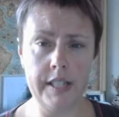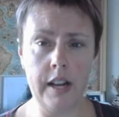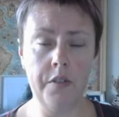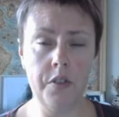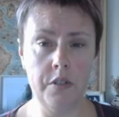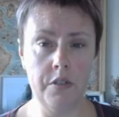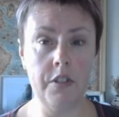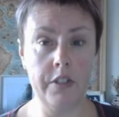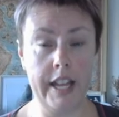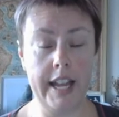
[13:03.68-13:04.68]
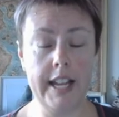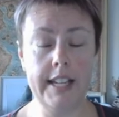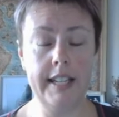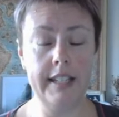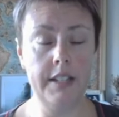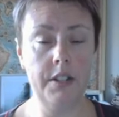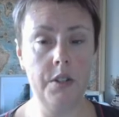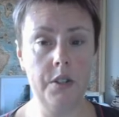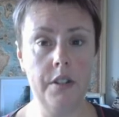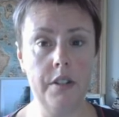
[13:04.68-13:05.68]
on, on there connected to
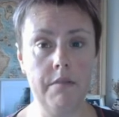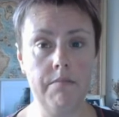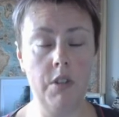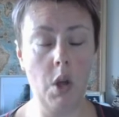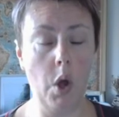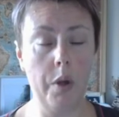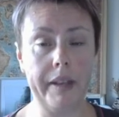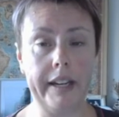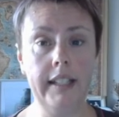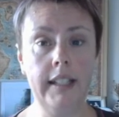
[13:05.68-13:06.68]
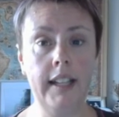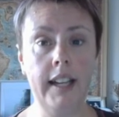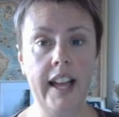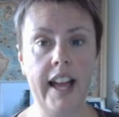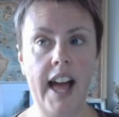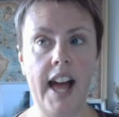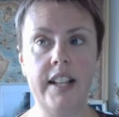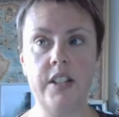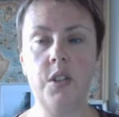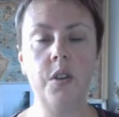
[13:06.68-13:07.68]
the, the Home Edit. And so
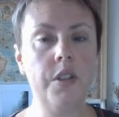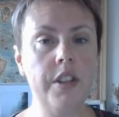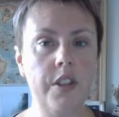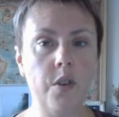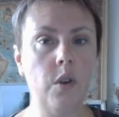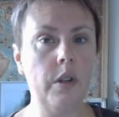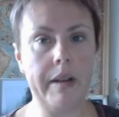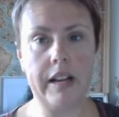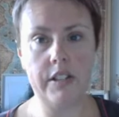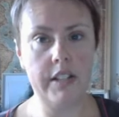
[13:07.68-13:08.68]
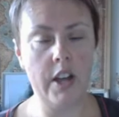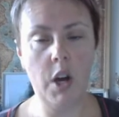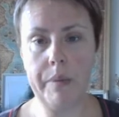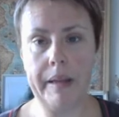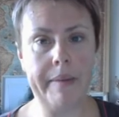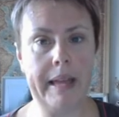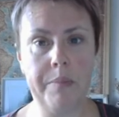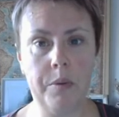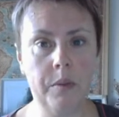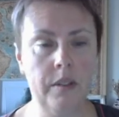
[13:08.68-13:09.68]
they're all about sort of helping people
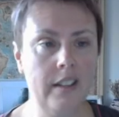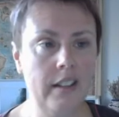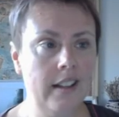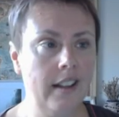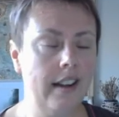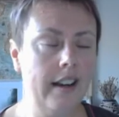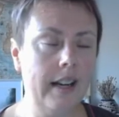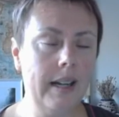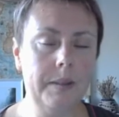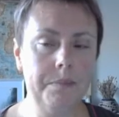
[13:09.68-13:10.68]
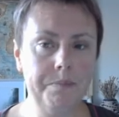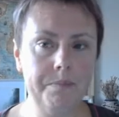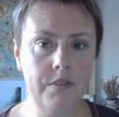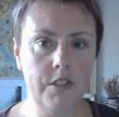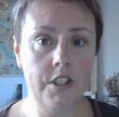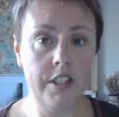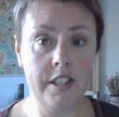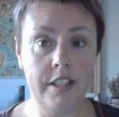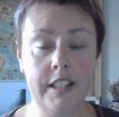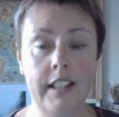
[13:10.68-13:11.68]
um, just just
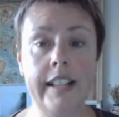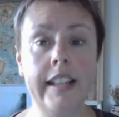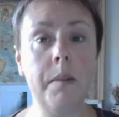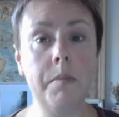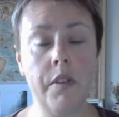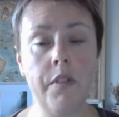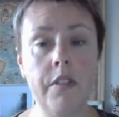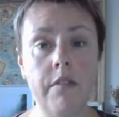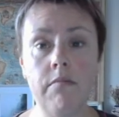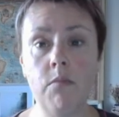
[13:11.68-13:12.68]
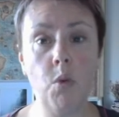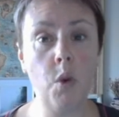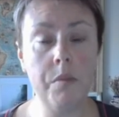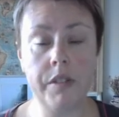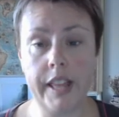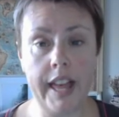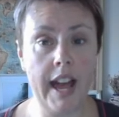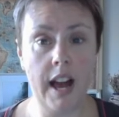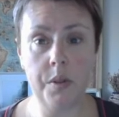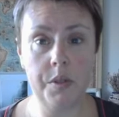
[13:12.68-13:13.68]
clean up different rooms of their
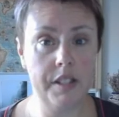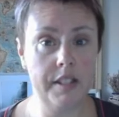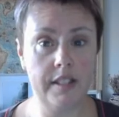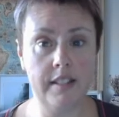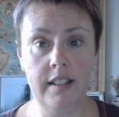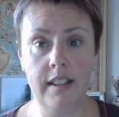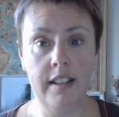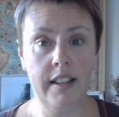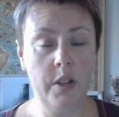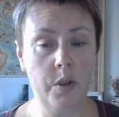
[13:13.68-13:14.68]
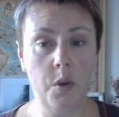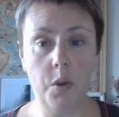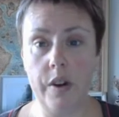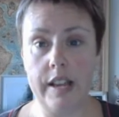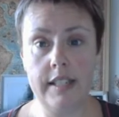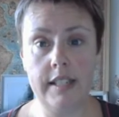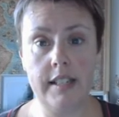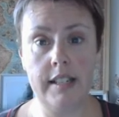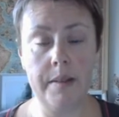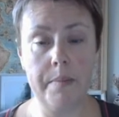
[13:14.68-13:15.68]
houses and and all the rest
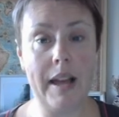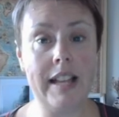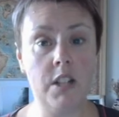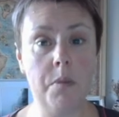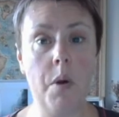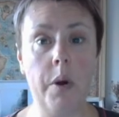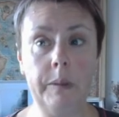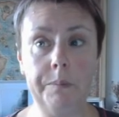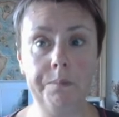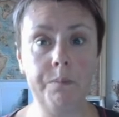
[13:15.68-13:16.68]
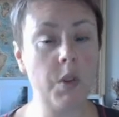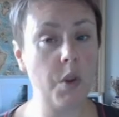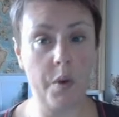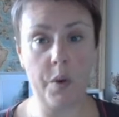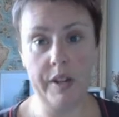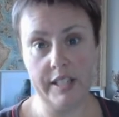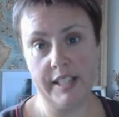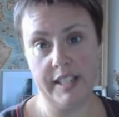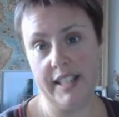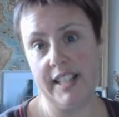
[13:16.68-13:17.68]
based upon the requests that